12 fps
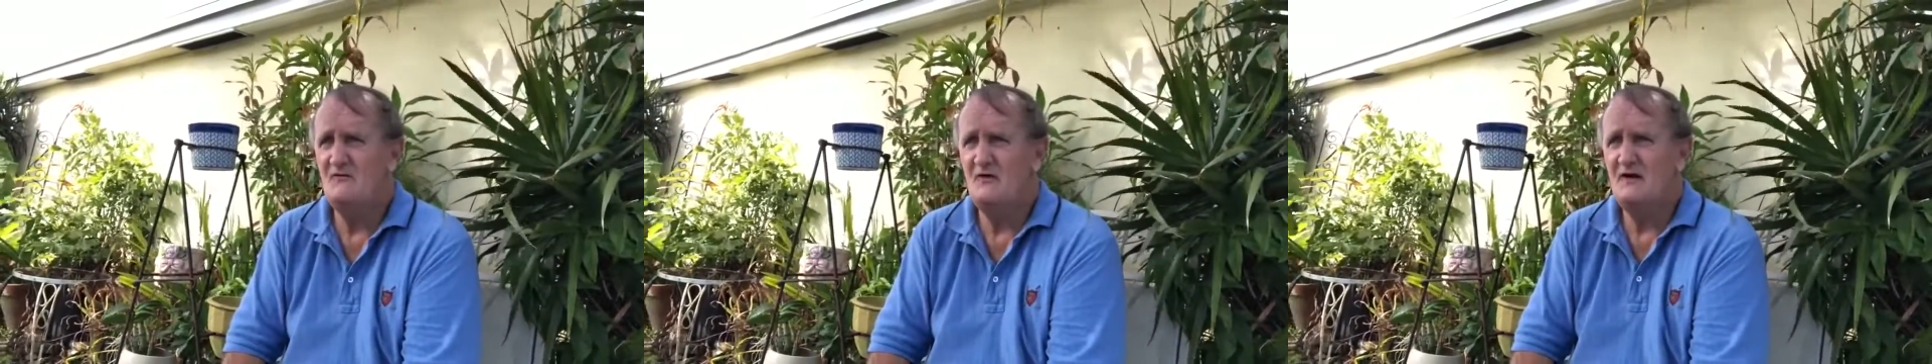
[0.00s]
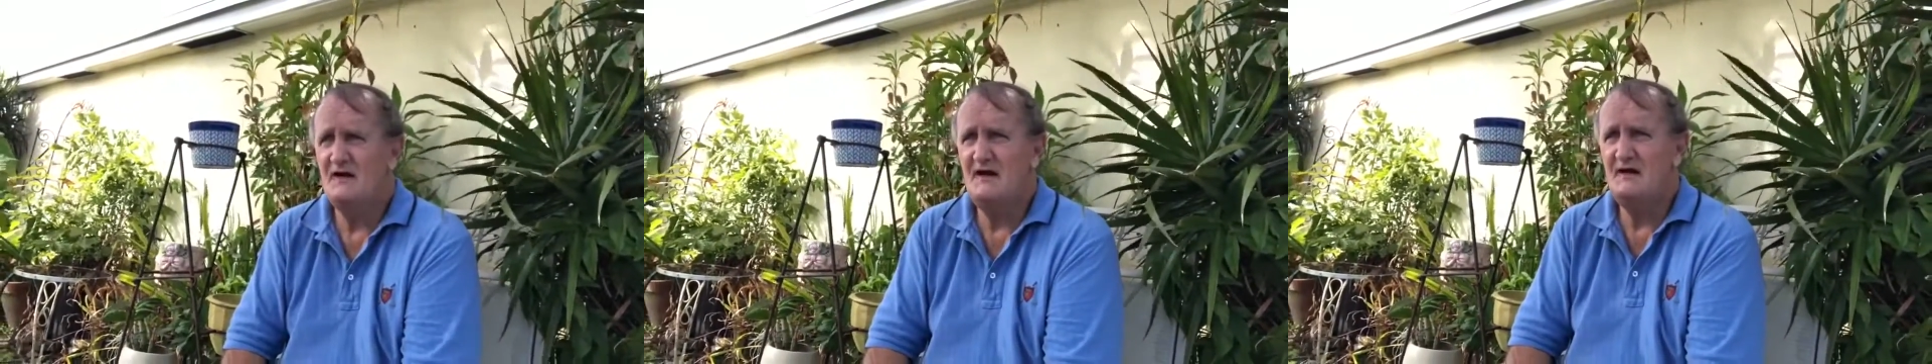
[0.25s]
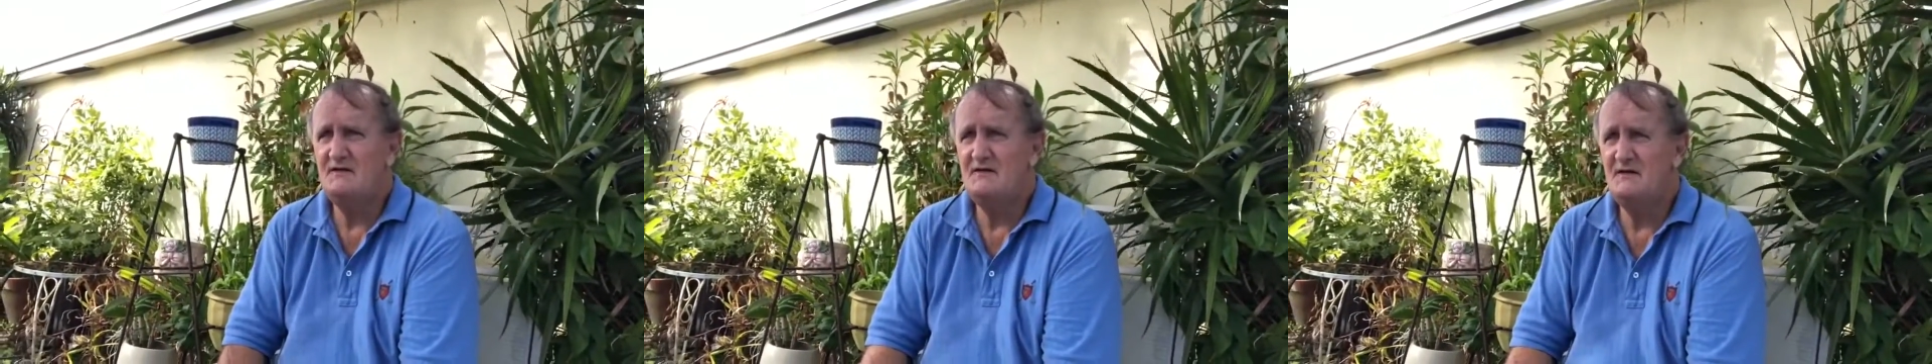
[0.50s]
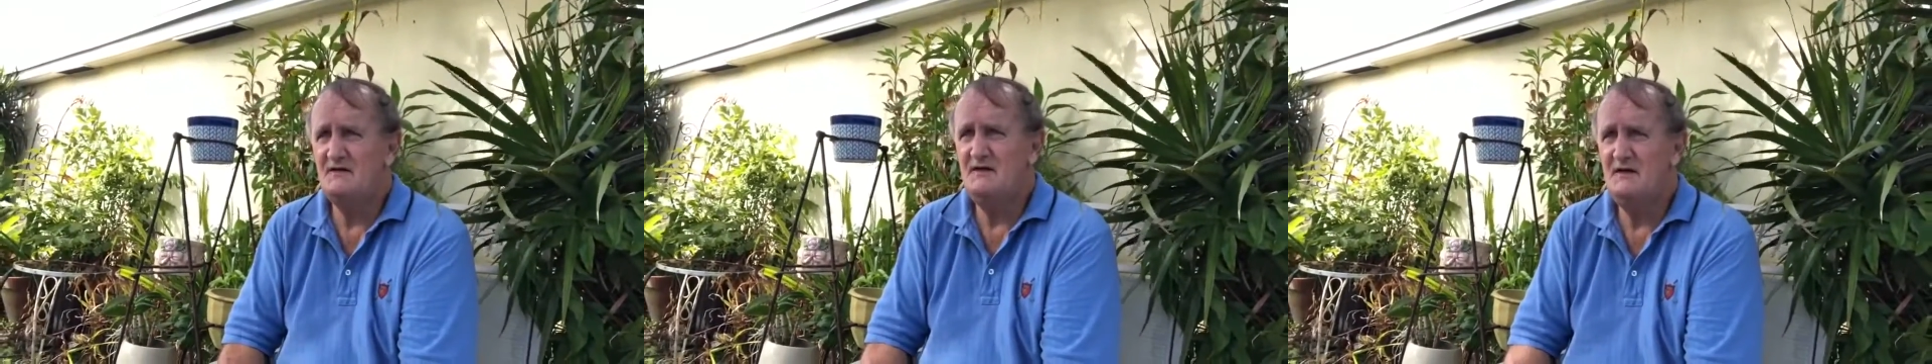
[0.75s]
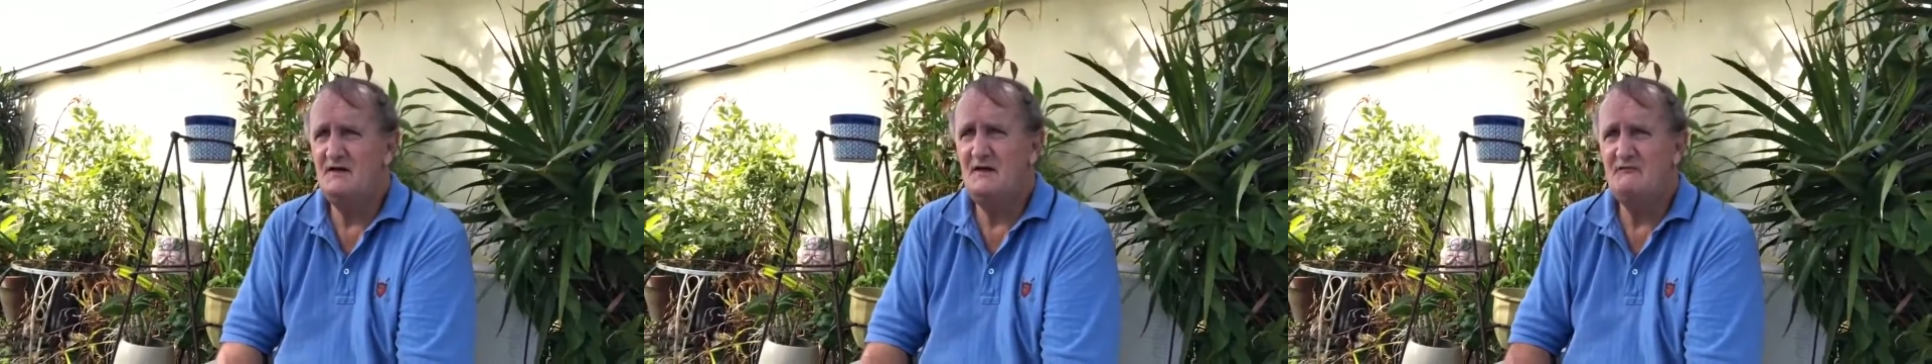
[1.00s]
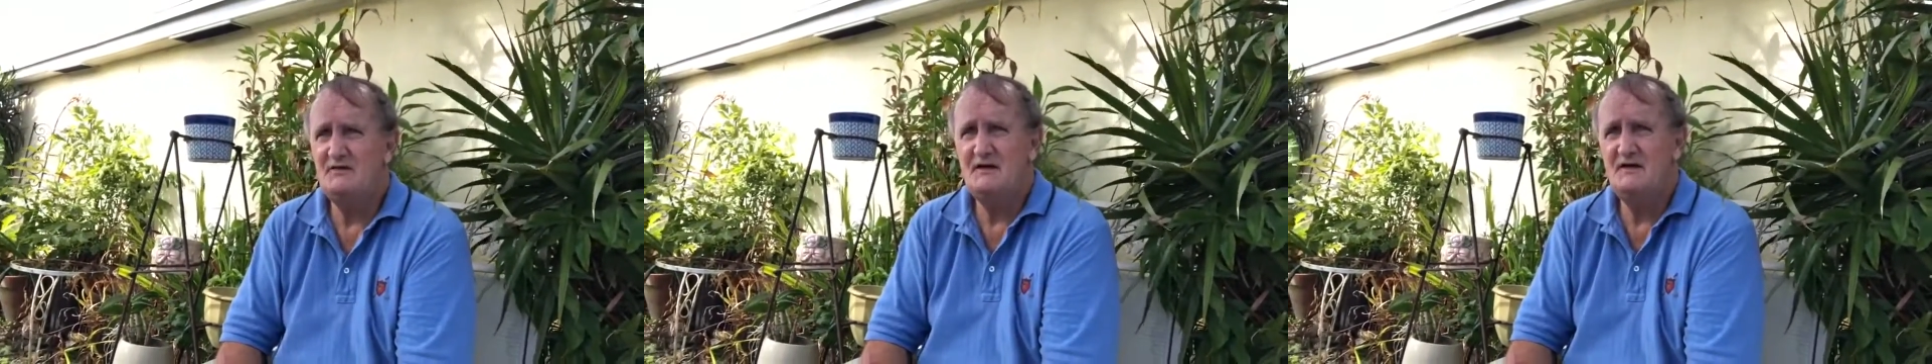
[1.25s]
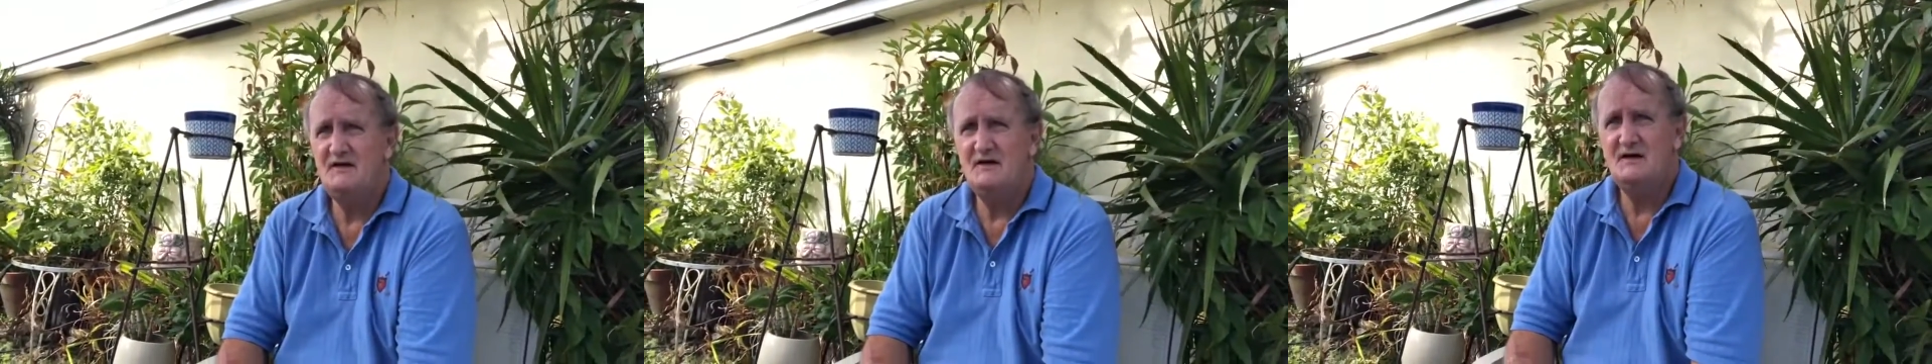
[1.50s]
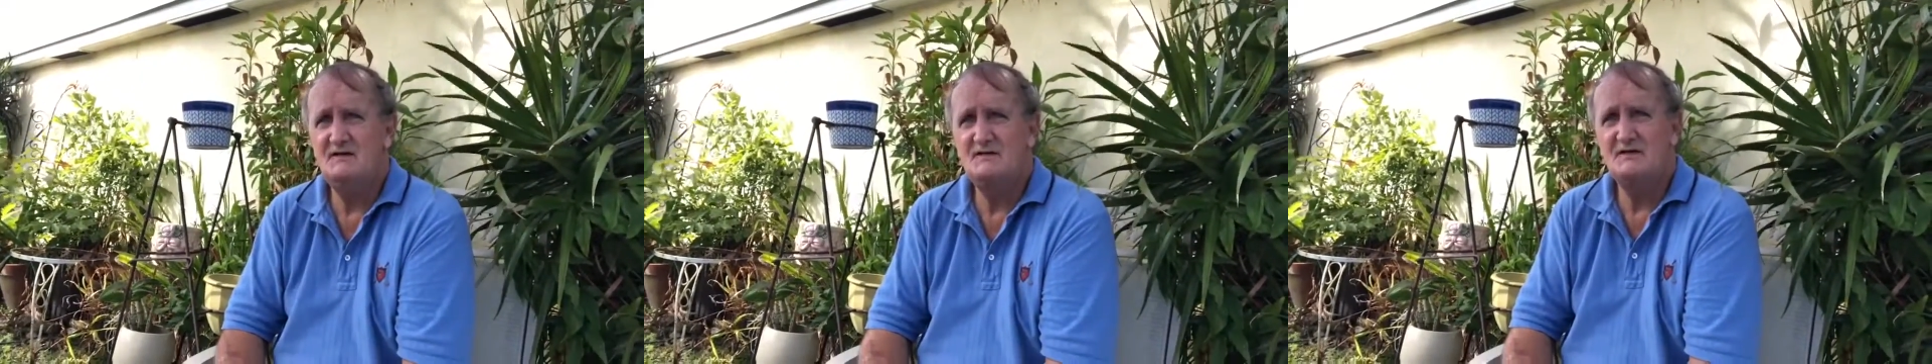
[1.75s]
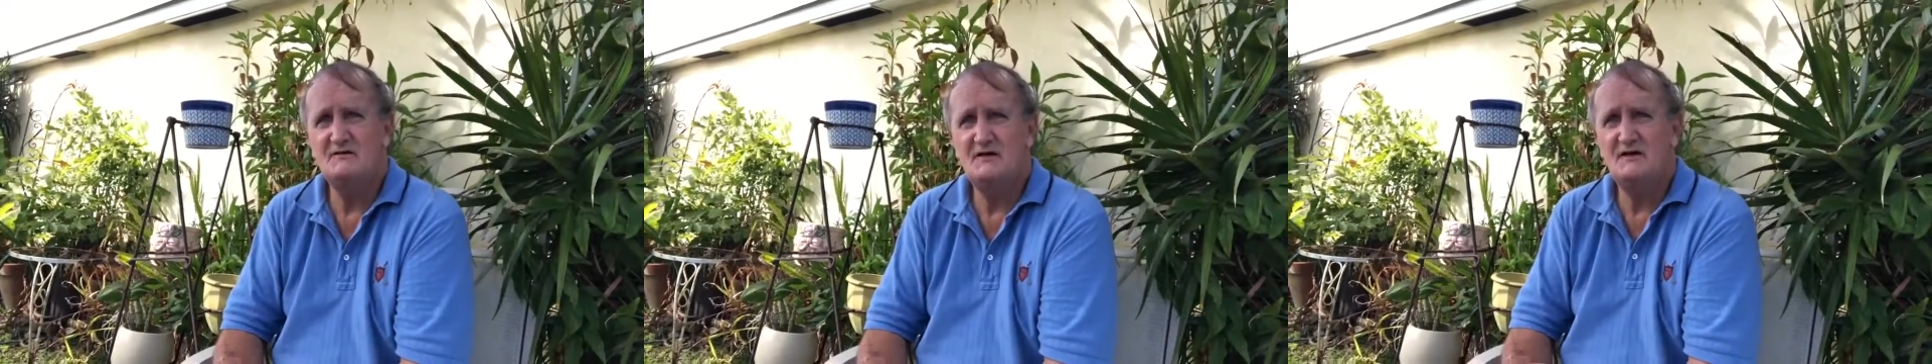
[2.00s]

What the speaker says: work at getting everything done so